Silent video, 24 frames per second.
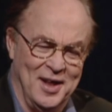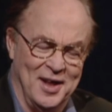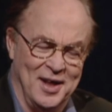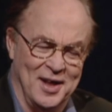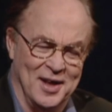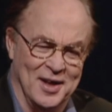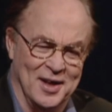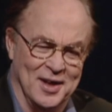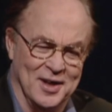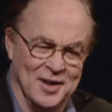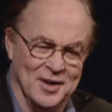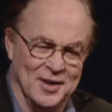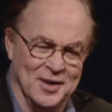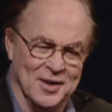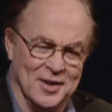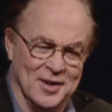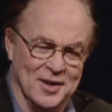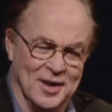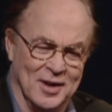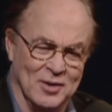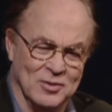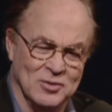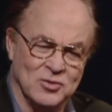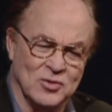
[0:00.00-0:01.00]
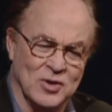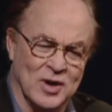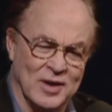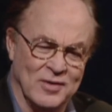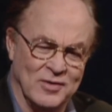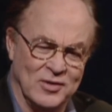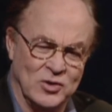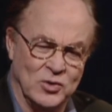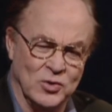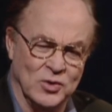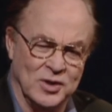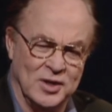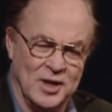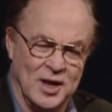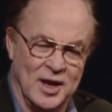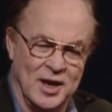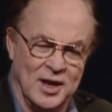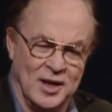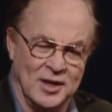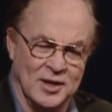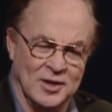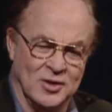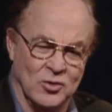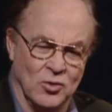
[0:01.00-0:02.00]
and uh, I was driving to a
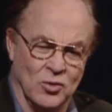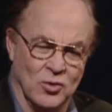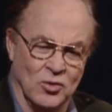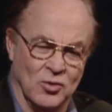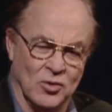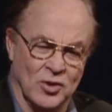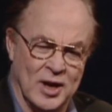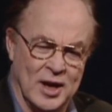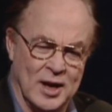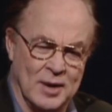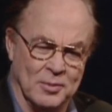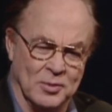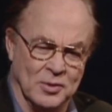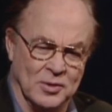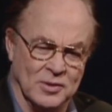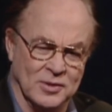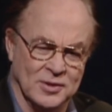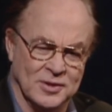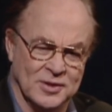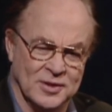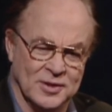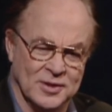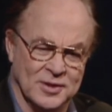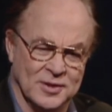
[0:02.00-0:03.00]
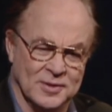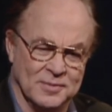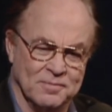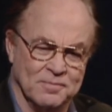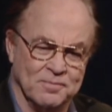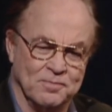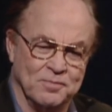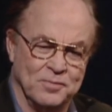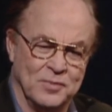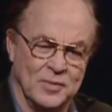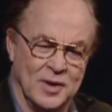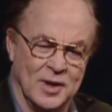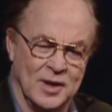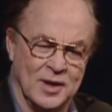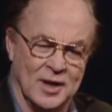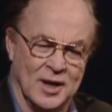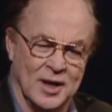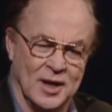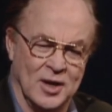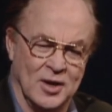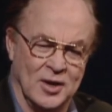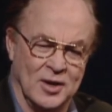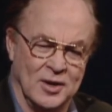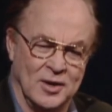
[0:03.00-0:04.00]
date in Coral Gables, um, and
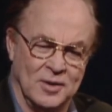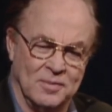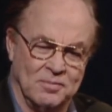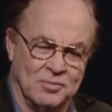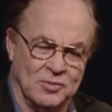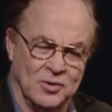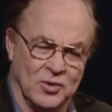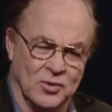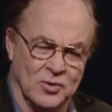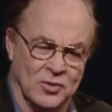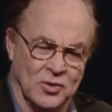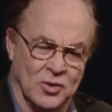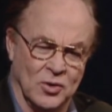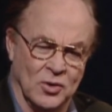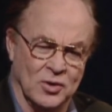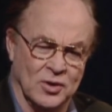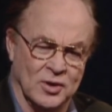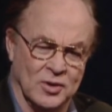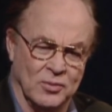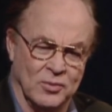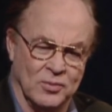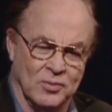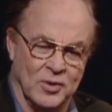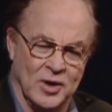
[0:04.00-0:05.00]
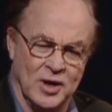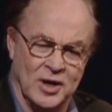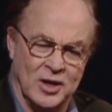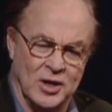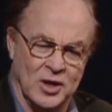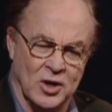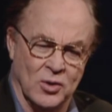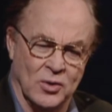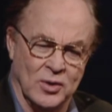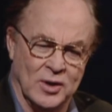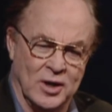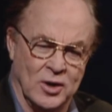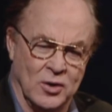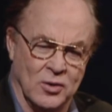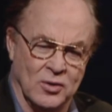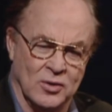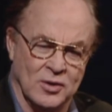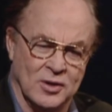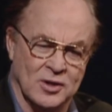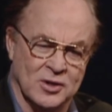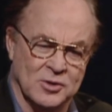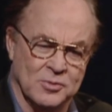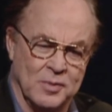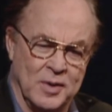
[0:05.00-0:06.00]
I turned on the radio, and I heard
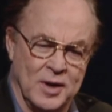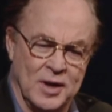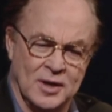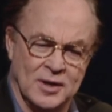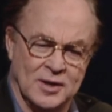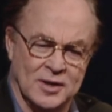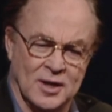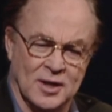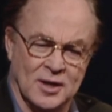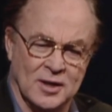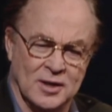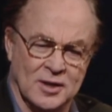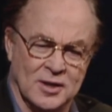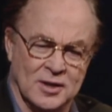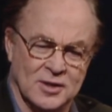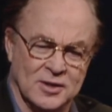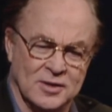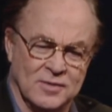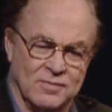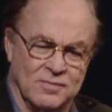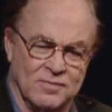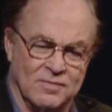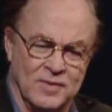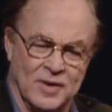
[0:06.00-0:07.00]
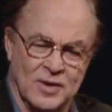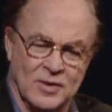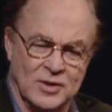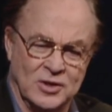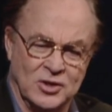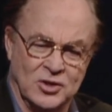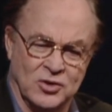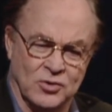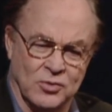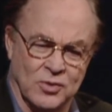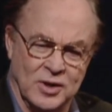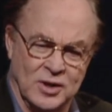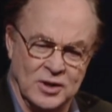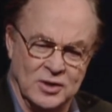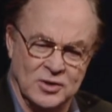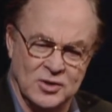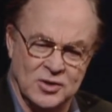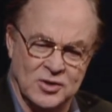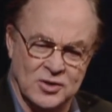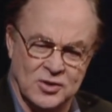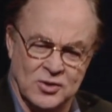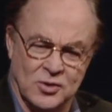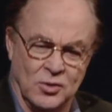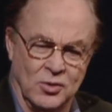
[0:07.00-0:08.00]
this man telling this very strange
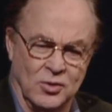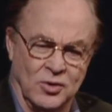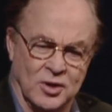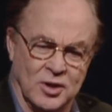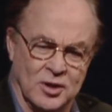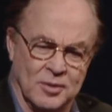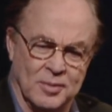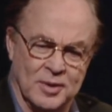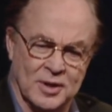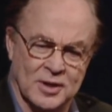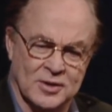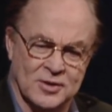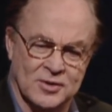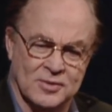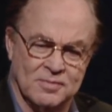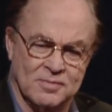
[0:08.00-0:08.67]
story about